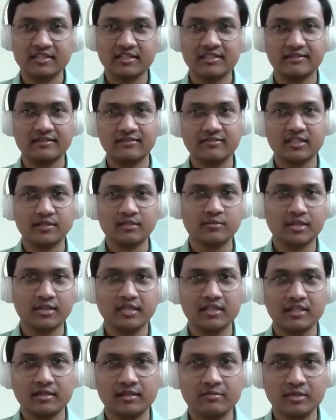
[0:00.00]
I have done
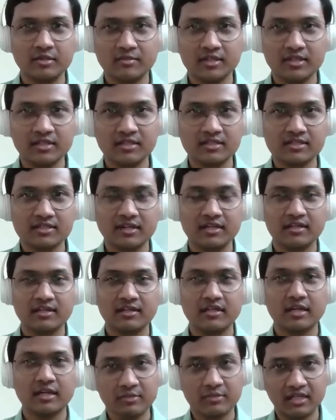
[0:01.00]
my MBBS
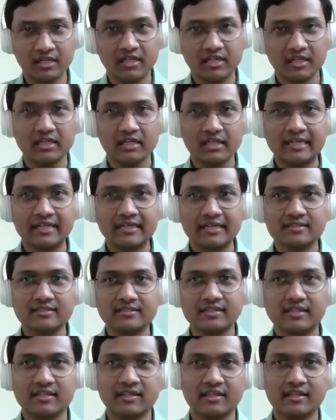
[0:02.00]
and MD in
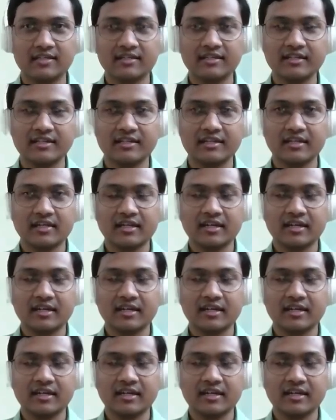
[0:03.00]
psychiatry,